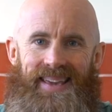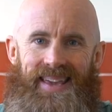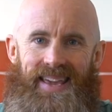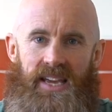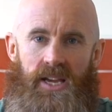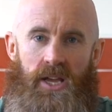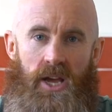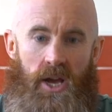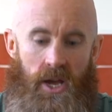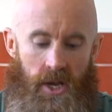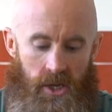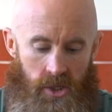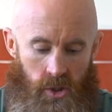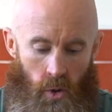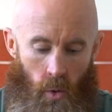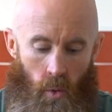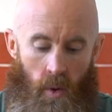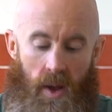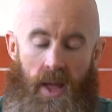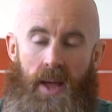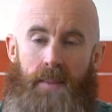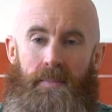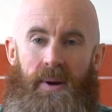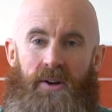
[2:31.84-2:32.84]
kink.
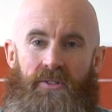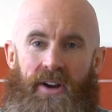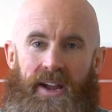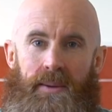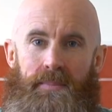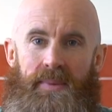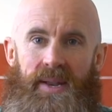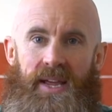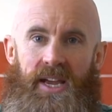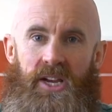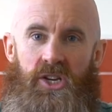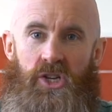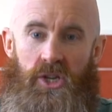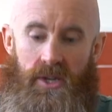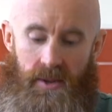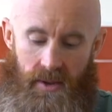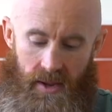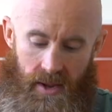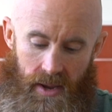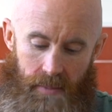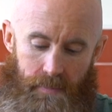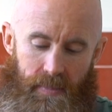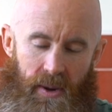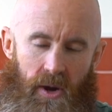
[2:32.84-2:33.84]
So my
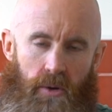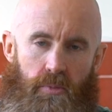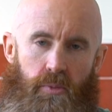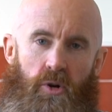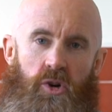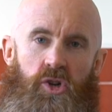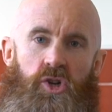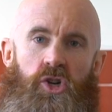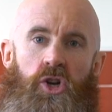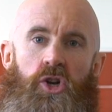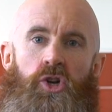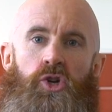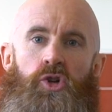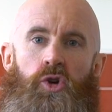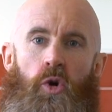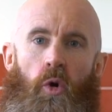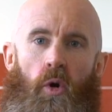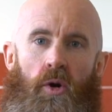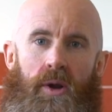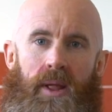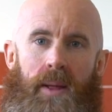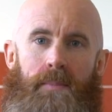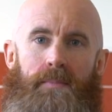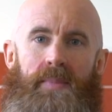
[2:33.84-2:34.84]
recommendation, beard brush,
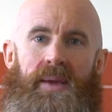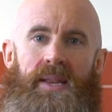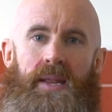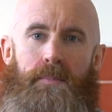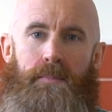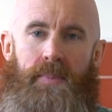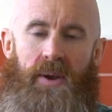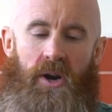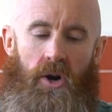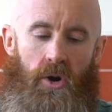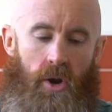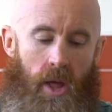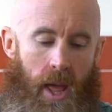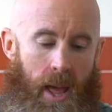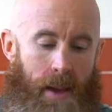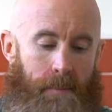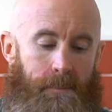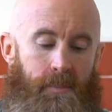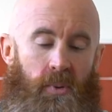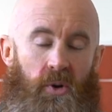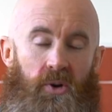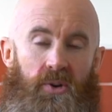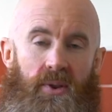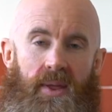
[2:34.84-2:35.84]
short and medium beard.
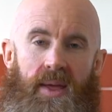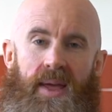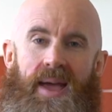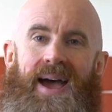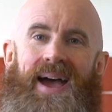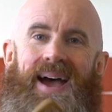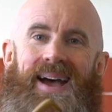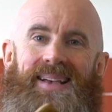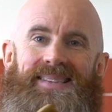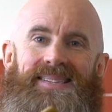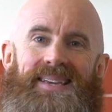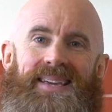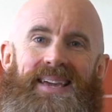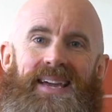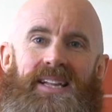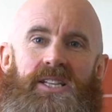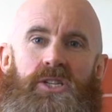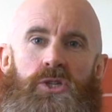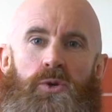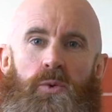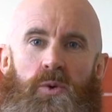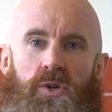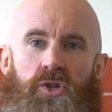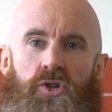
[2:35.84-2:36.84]
But as it
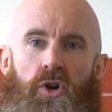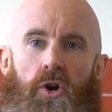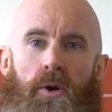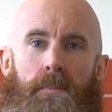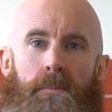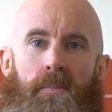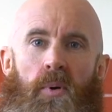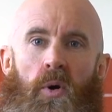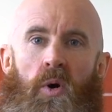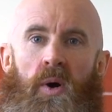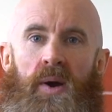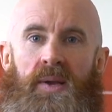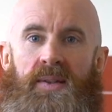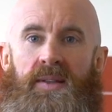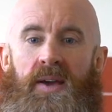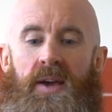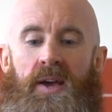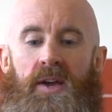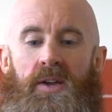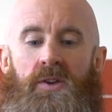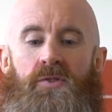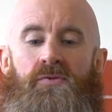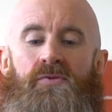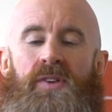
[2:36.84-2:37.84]
gets to a certain point,
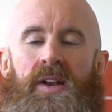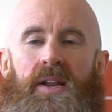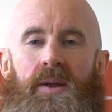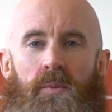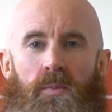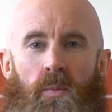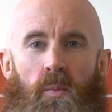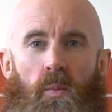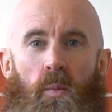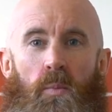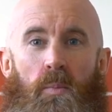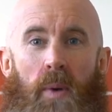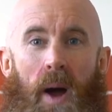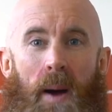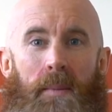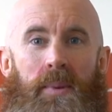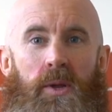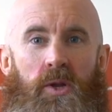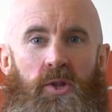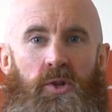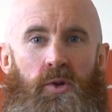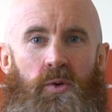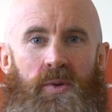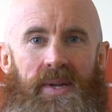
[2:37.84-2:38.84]
you really
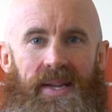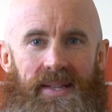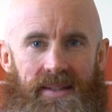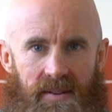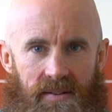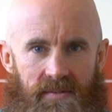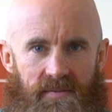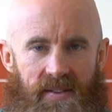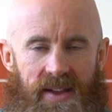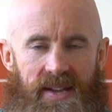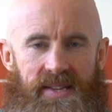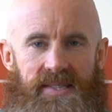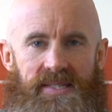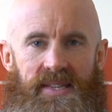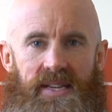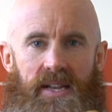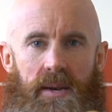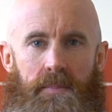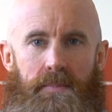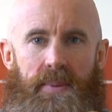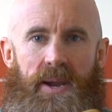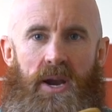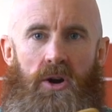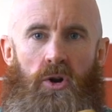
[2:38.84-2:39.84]
probably do need to invest in
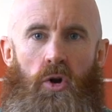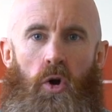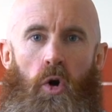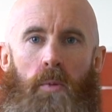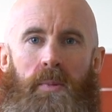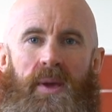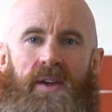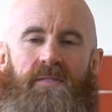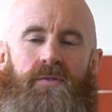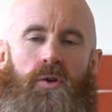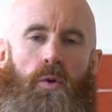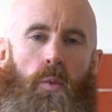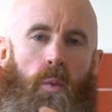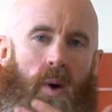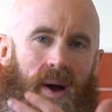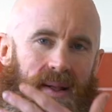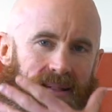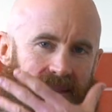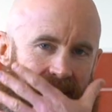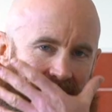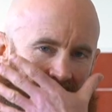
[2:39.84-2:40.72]
a beard comb if you want